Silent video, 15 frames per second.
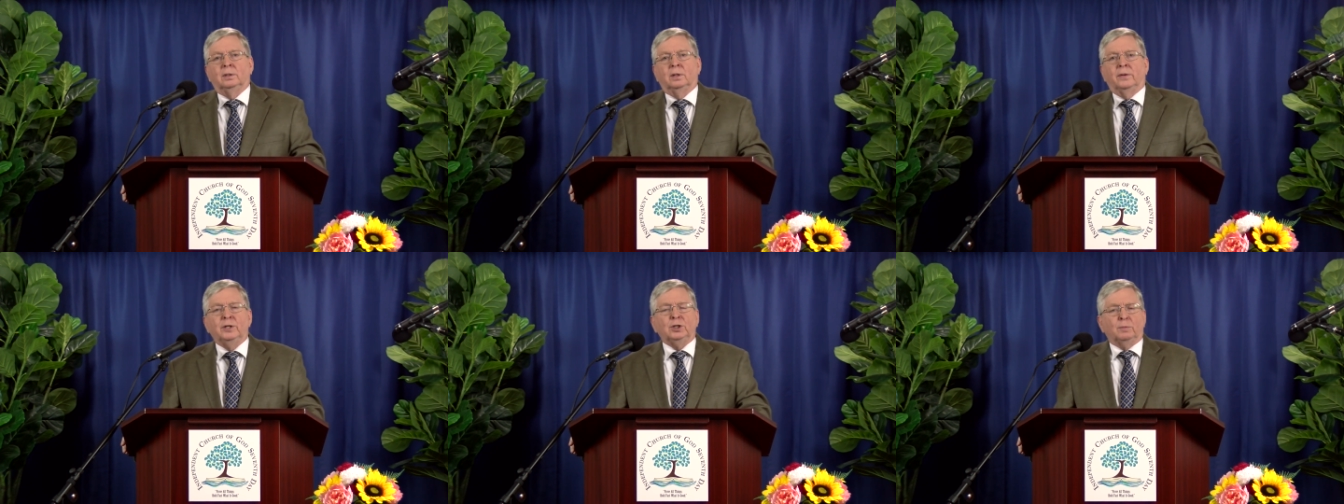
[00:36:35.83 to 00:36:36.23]

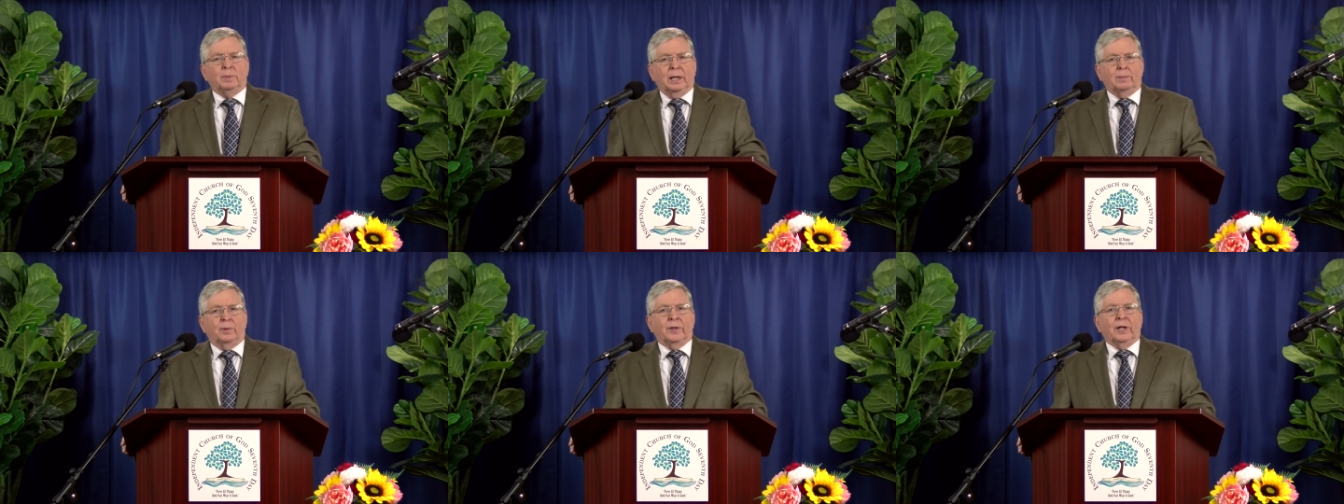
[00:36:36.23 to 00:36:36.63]
Now, these are
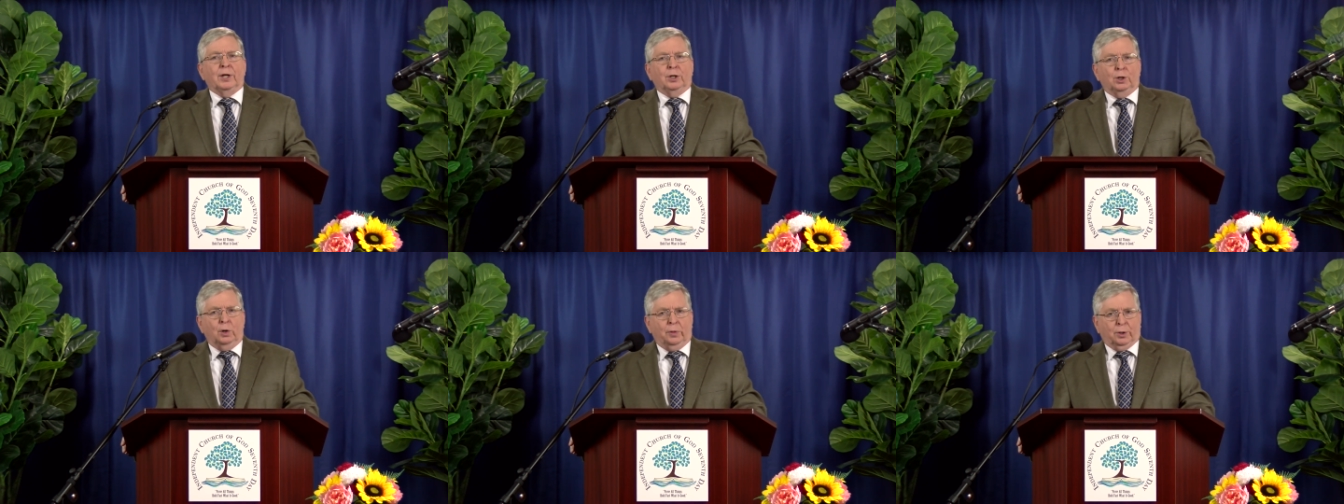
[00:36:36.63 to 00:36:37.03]
people that
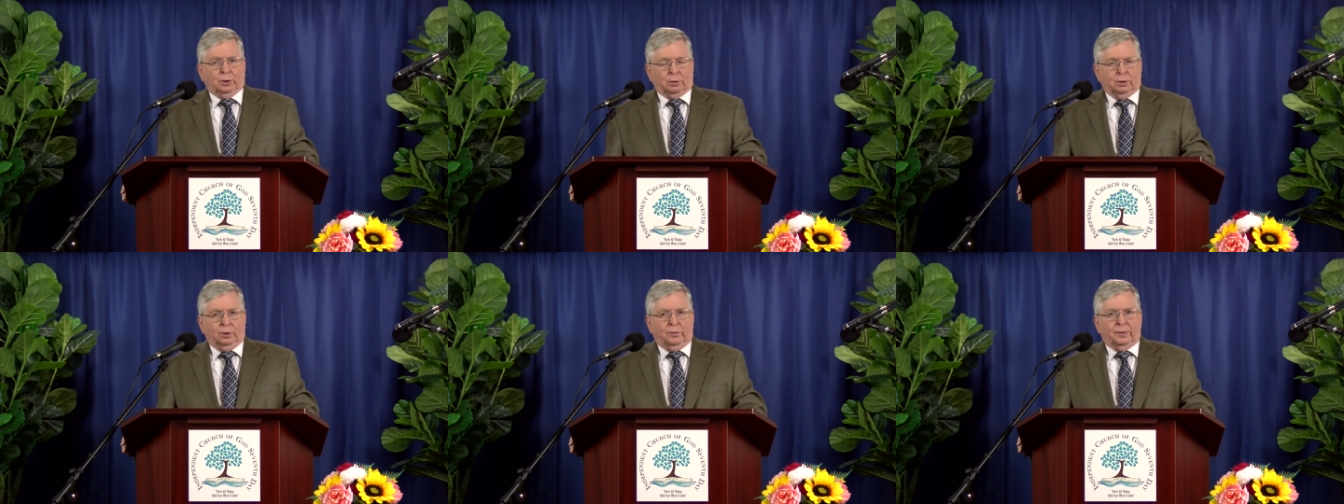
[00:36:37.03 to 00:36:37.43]
knew the
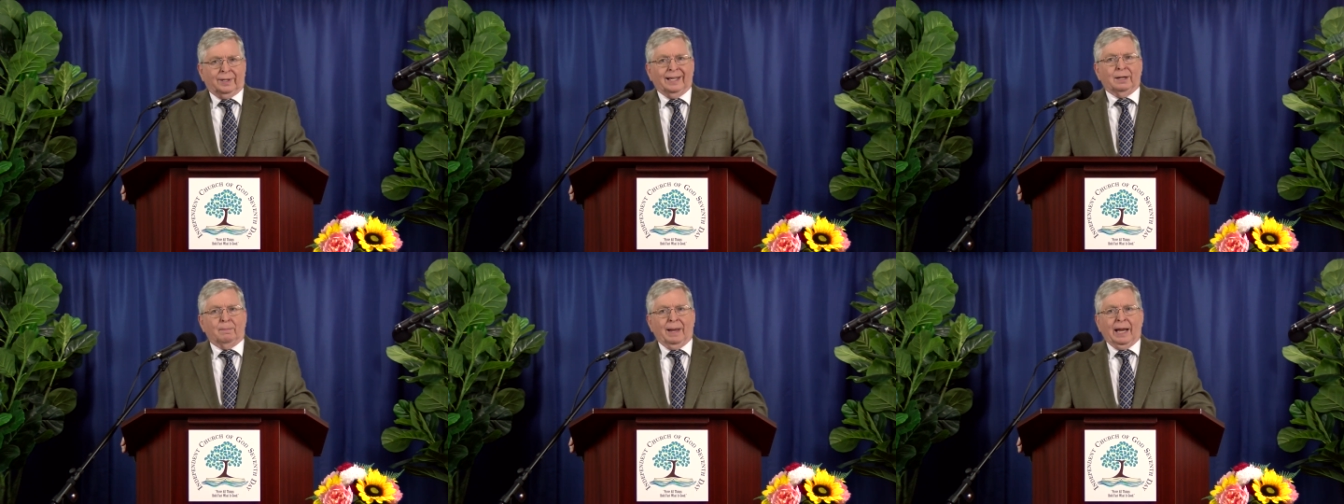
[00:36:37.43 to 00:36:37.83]
truth
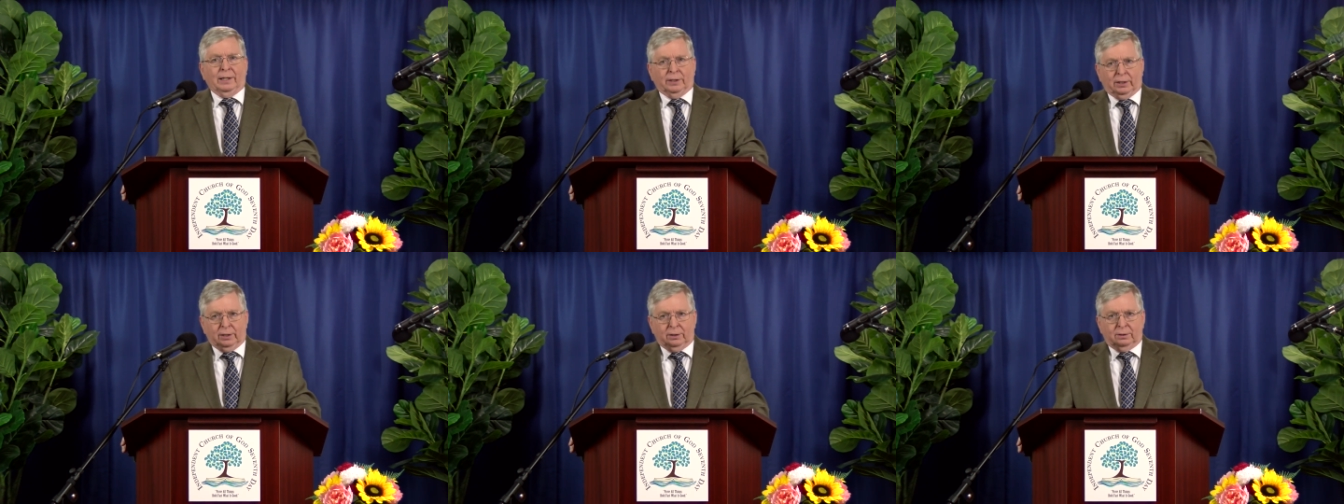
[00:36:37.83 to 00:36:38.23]
and
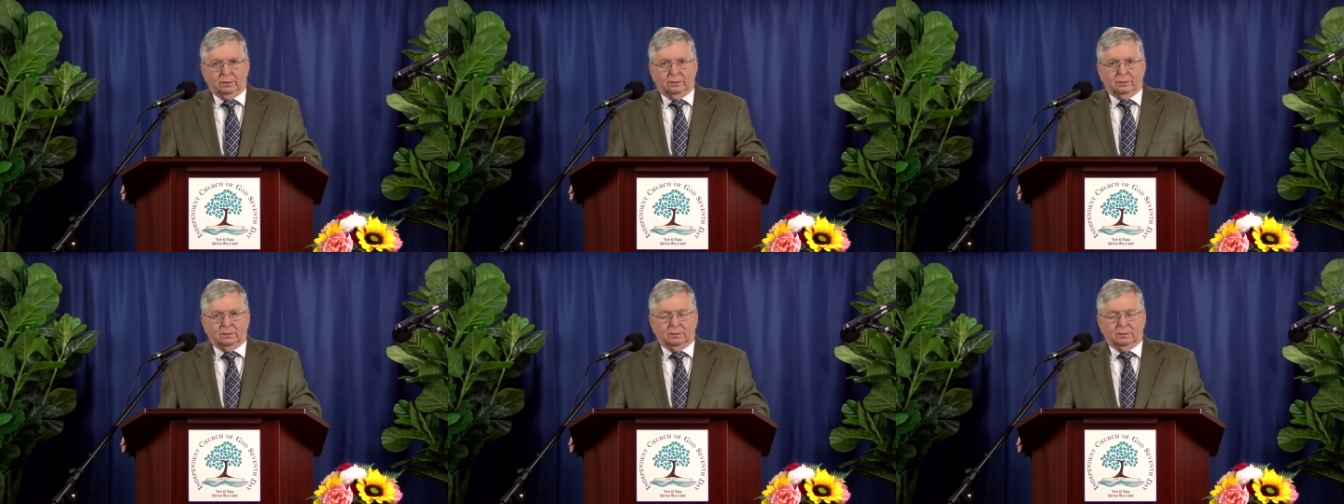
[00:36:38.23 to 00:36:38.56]
abandoned it.